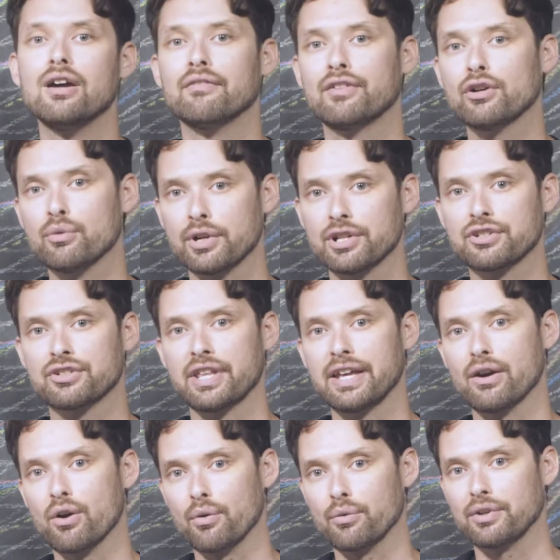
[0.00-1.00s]
for which they
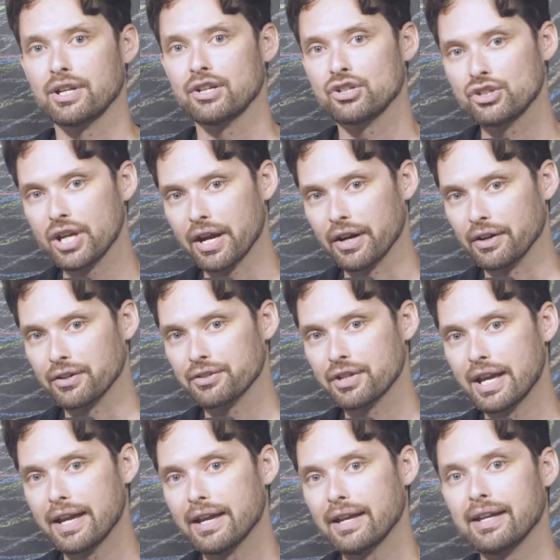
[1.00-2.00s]
own shares.
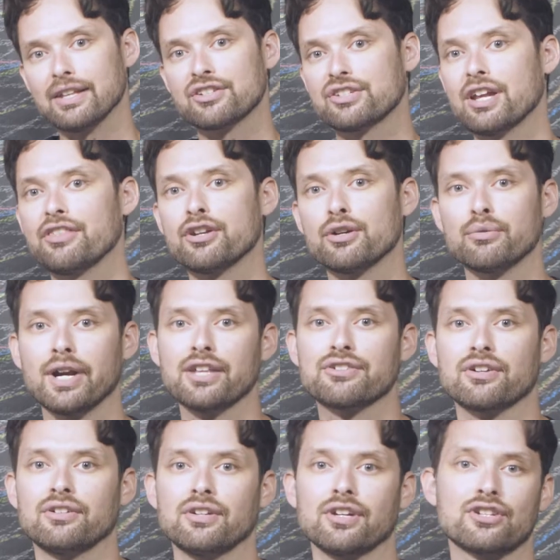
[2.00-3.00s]
Instead, their rights
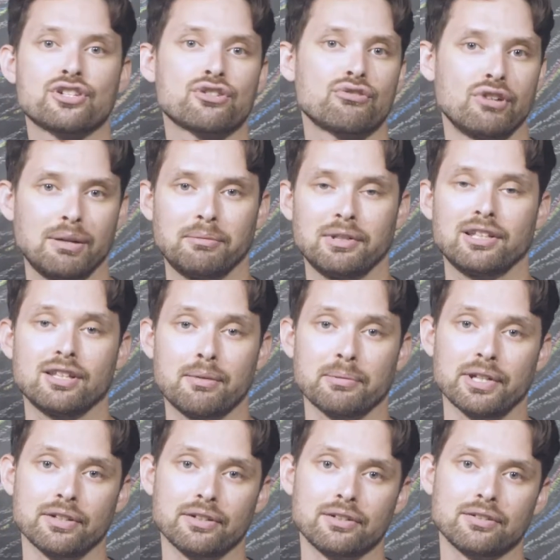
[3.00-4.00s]
are extremely
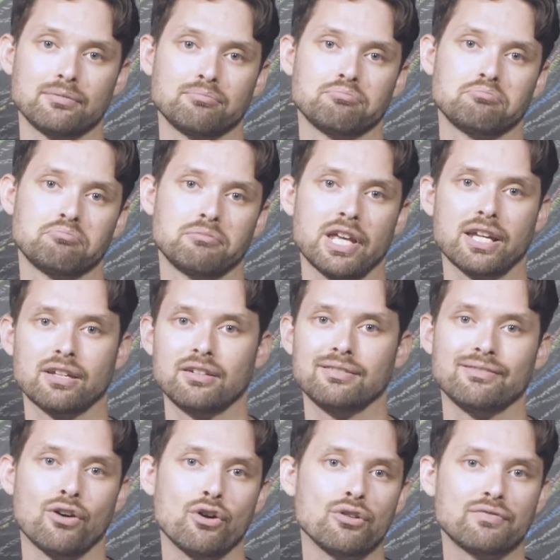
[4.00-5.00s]
limited. They can
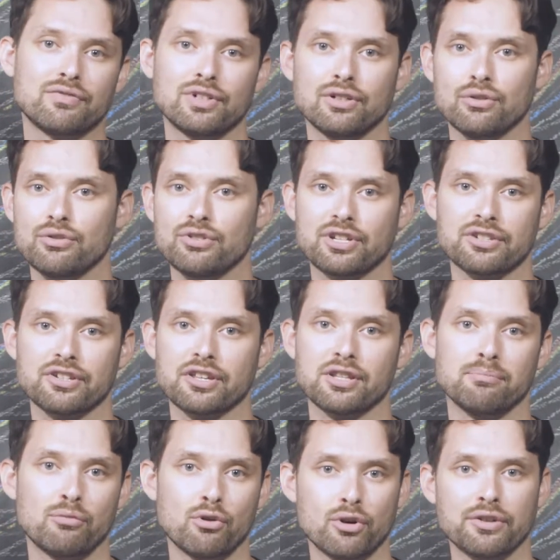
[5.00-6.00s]
vote for who sits on the
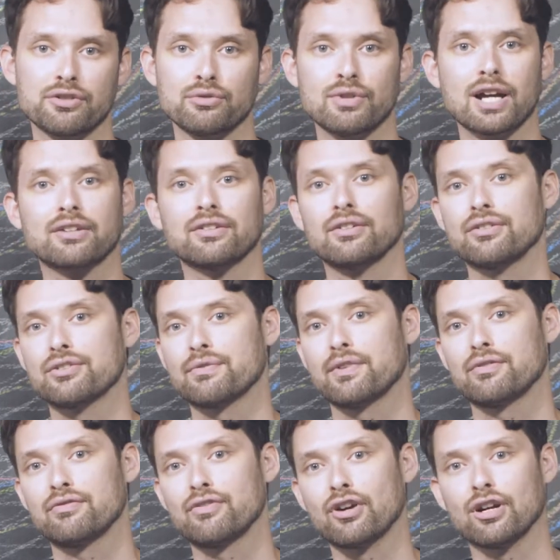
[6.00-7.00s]
board of directors of a
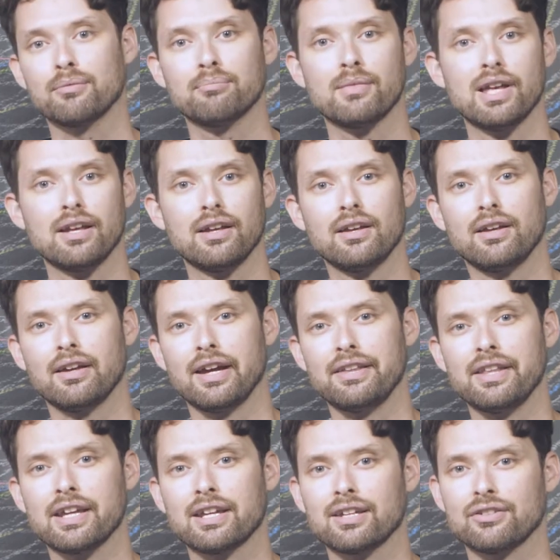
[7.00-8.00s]
firm, and
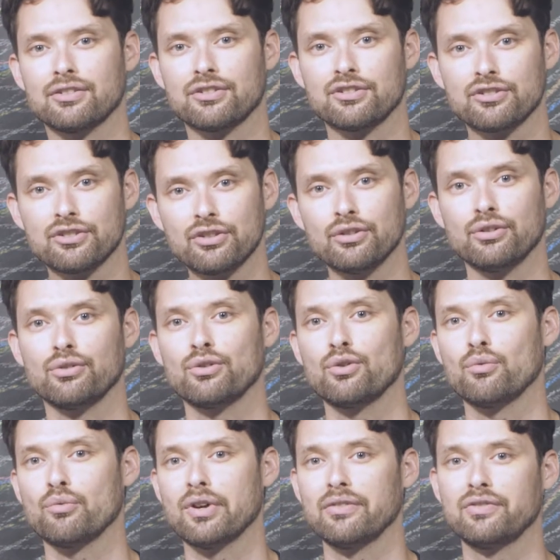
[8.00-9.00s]
they can sue
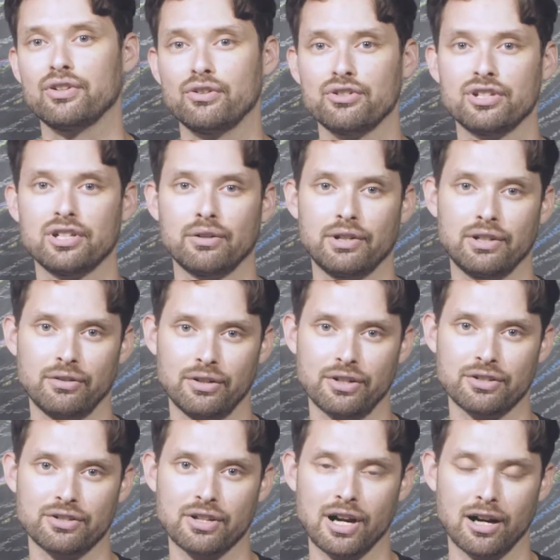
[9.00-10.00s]
when fiduciary
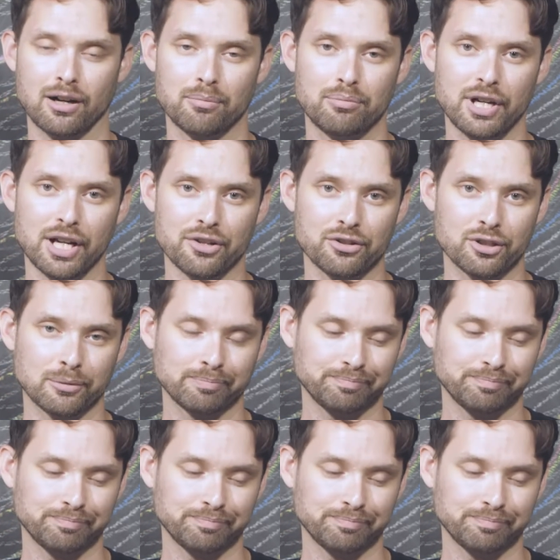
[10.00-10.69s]
duties are breached.